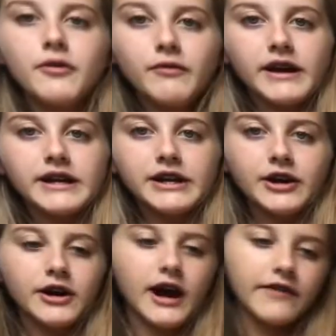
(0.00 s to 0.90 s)
right
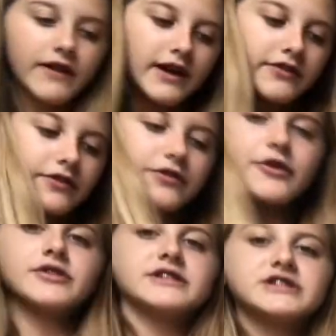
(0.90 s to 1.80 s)
here. And then
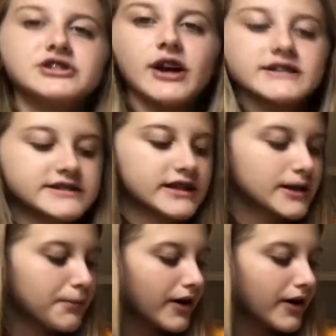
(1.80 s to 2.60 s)
they're distressed at the